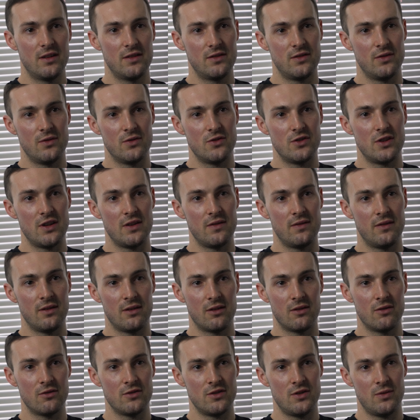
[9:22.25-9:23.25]
to achieve the
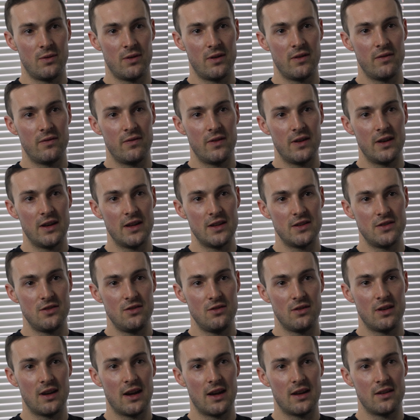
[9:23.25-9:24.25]
goals you want in fitness.
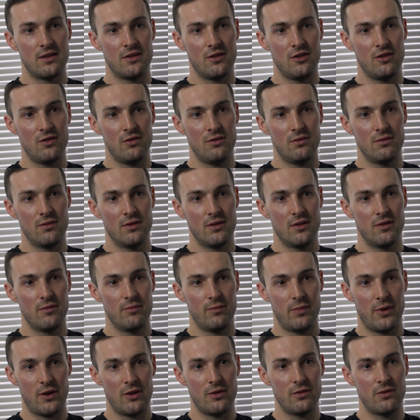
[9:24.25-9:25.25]
You can do
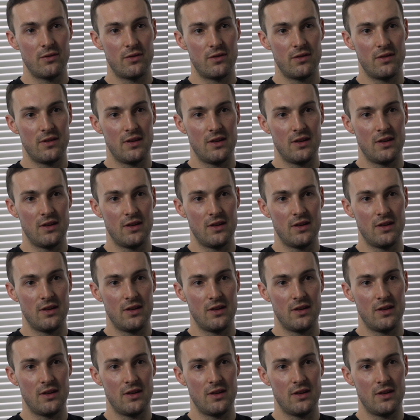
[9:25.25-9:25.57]
both.